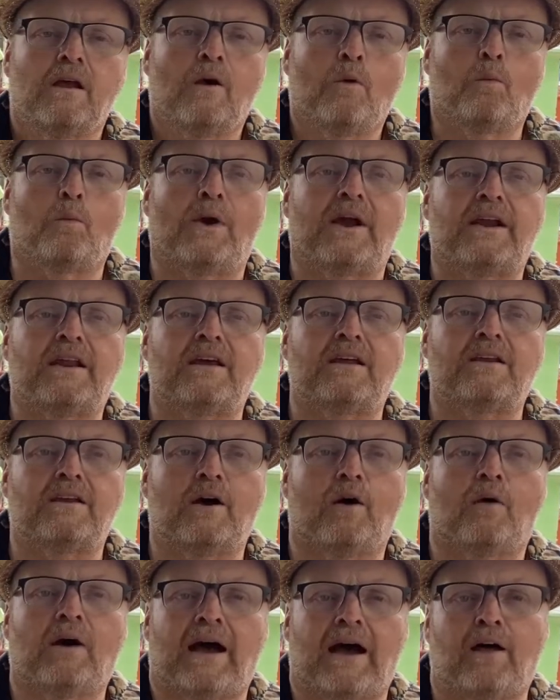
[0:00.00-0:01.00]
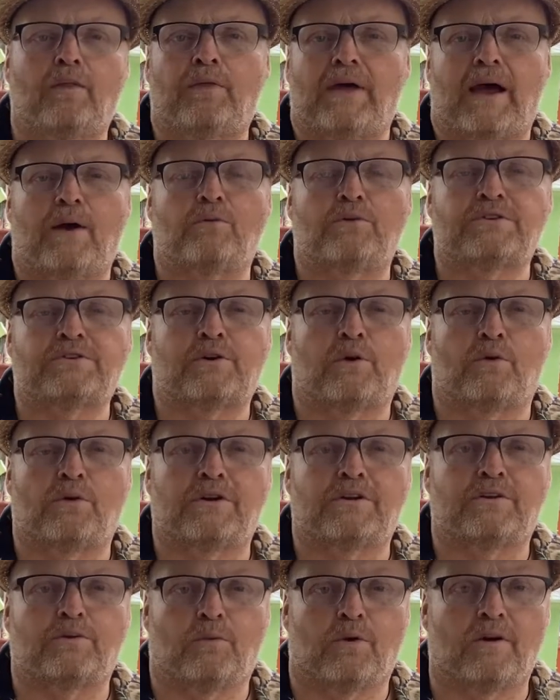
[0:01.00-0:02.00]
we didn't know how that was
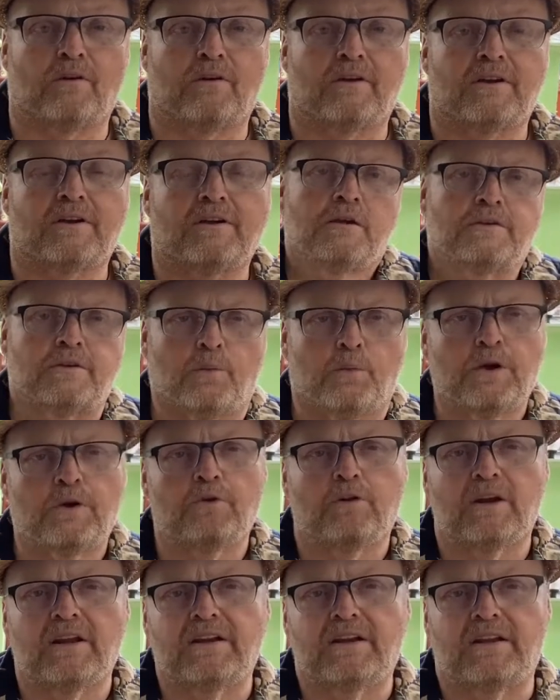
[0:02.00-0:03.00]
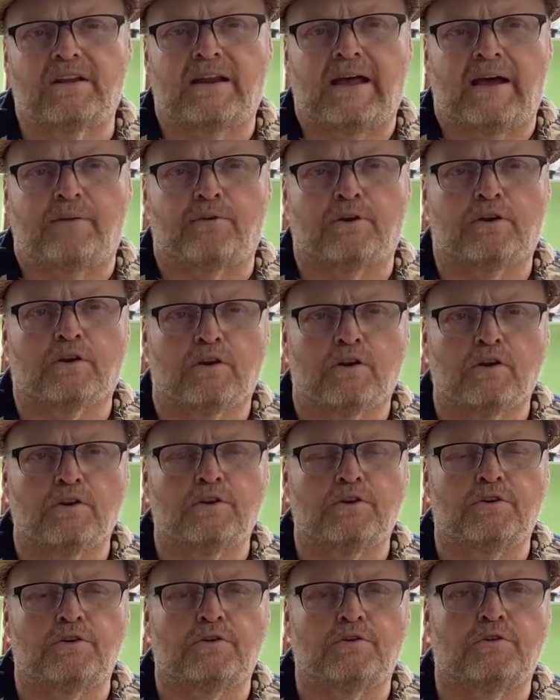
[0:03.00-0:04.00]
going to work. So we really didn't have a
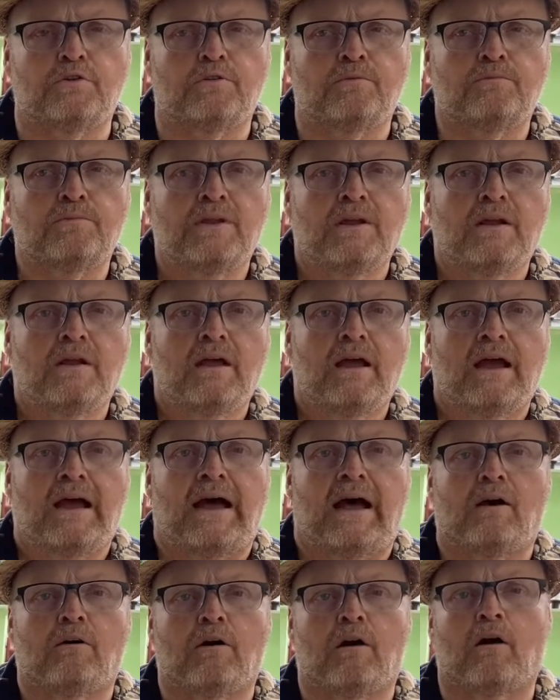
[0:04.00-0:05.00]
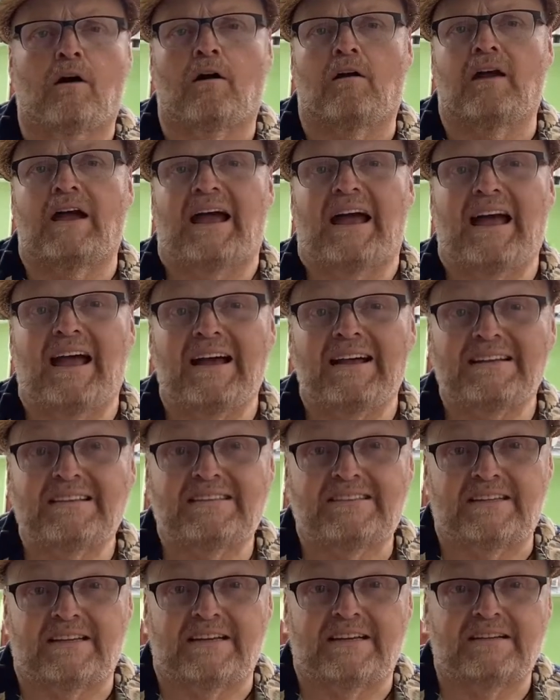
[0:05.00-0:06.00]
clue how our
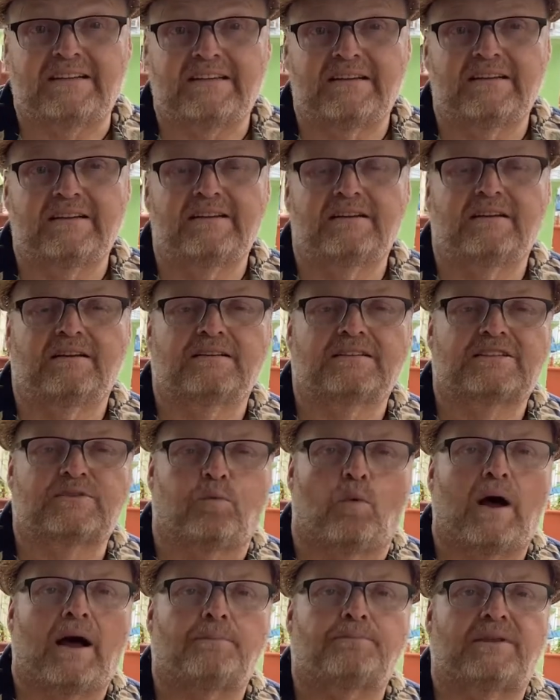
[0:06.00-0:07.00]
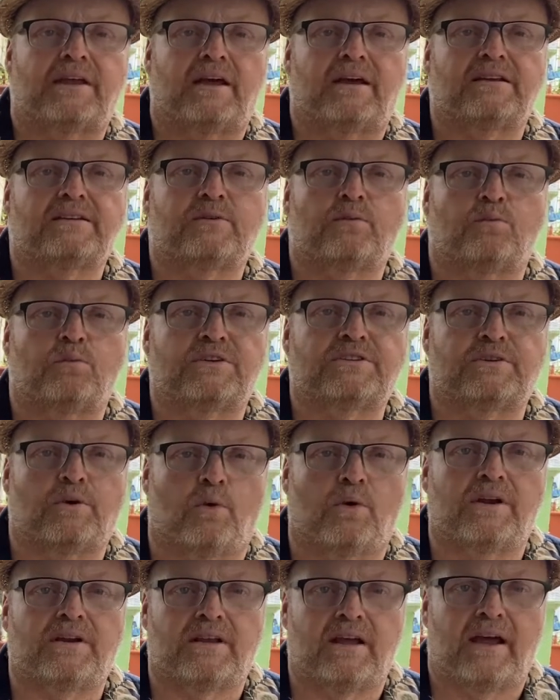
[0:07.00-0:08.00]
exit swab test was
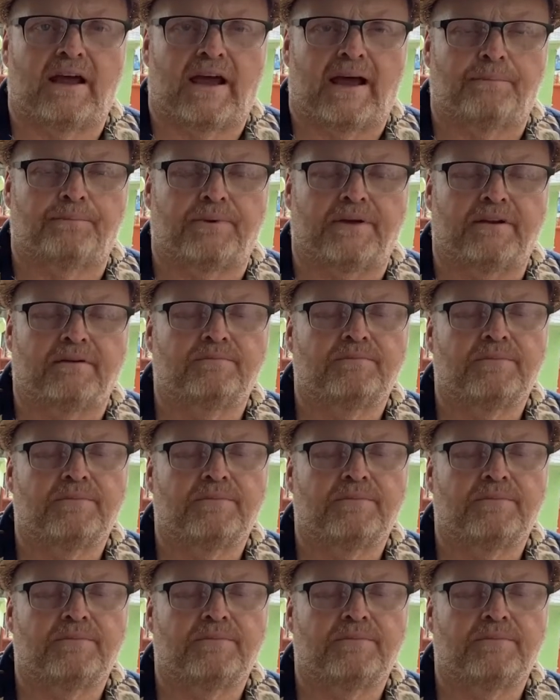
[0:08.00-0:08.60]
going to happen.